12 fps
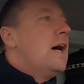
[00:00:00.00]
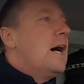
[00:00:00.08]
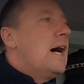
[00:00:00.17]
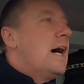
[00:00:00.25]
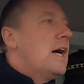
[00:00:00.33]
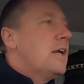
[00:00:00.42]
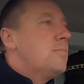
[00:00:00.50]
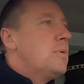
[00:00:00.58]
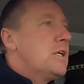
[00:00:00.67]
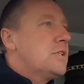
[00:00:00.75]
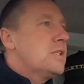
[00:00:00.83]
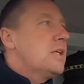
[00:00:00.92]
and
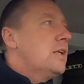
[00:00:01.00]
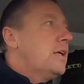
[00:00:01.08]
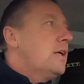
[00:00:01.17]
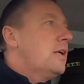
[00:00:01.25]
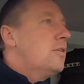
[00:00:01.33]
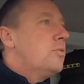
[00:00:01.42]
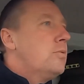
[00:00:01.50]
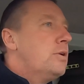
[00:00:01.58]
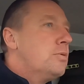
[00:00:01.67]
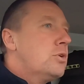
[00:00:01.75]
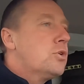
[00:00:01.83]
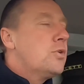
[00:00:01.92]
basically
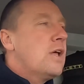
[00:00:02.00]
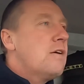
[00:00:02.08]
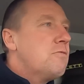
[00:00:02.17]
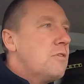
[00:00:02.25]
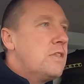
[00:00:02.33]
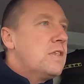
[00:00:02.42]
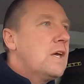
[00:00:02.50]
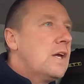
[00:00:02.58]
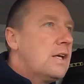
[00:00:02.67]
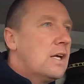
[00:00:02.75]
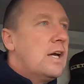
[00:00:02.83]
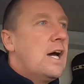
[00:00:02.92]
we will cut
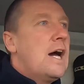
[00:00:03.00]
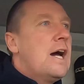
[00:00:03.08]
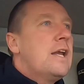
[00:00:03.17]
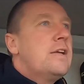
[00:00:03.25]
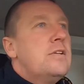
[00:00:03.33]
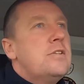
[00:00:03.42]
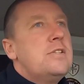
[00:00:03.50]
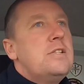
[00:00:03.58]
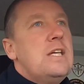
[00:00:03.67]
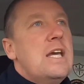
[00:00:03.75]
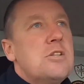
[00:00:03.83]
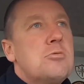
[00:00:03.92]
everything, and
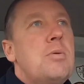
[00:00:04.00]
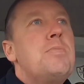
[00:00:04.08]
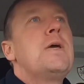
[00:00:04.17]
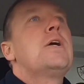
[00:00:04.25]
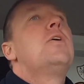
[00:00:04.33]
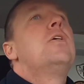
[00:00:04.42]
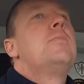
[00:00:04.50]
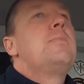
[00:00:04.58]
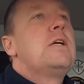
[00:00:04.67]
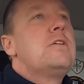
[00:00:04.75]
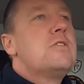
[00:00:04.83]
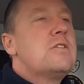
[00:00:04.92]
yes, we pick all the
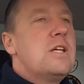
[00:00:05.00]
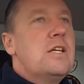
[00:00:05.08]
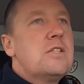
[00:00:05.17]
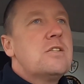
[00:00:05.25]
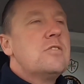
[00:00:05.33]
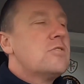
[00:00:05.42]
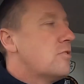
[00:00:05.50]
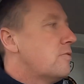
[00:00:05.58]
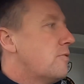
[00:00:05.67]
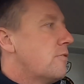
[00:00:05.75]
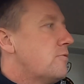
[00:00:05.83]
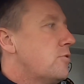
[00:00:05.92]
big sticks and
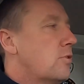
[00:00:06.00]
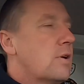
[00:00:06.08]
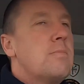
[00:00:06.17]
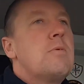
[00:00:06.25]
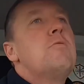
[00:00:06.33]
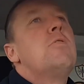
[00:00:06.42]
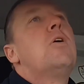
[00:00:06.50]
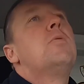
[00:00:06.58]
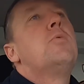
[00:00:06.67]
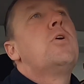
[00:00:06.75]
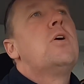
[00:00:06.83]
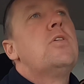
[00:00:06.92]
stuff off, don't get me wrong,
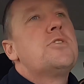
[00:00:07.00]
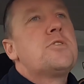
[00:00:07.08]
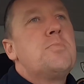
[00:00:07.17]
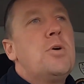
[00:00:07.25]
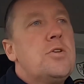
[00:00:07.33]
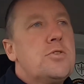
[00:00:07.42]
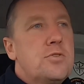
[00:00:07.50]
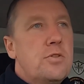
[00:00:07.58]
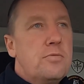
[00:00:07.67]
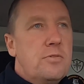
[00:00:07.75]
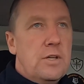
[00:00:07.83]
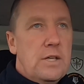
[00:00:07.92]
but all the small
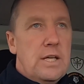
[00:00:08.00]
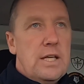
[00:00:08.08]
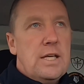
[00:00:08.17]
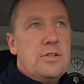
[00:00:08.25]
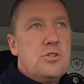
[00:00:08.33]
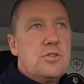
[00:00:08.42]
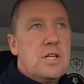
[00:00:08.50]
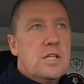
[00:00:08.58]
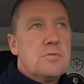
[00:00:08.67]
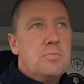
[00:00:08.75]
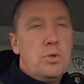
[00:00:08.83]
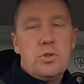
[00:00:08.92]
stuff, it just
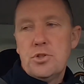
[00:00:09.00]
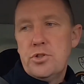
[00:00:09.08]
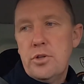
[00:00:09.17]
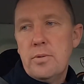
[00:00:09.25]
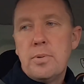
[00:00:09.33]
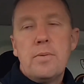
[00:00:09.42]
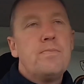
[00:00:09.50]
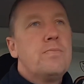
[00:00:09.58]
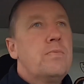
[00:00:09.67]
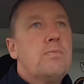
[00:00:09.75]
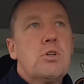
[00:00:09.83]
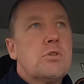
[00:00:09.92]
gets mulched up
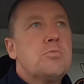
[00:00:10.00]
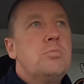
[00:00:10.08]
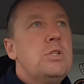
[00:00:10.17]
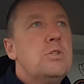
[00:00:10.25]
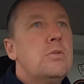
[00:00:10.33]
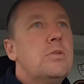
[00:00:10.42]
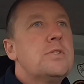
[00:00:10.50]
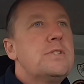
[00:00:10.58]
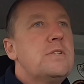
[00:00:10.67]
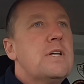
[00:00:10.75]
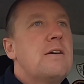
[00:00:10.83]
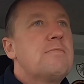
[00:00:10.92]
because we don't
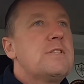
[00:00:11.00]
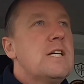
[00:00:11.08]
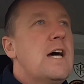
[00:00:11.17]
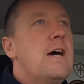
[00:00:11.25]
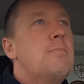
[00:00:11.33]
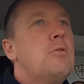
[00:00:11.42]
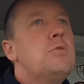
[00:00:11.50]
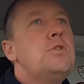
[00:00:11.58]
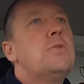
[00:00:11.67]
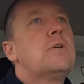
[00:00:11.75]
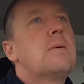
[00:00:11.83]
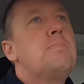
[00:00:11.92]
have time or we
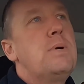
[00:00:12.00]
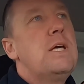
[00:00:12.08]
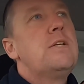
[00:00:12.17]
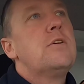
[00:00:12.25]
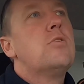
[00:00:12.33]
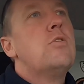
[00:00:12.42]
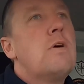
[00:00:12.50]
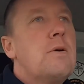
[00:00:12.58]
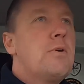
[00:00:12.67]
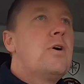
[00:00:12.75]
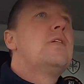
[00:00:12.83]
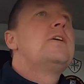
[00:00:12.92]
don't get paid to go
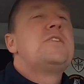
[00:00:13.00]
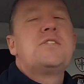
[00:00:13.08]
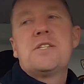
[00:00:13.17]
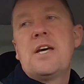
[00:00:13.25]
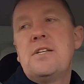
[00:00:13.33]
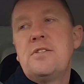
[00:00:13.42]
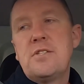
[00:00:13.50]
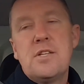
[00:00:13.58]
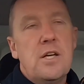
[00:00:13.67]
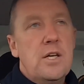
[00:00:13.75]
around all these sites.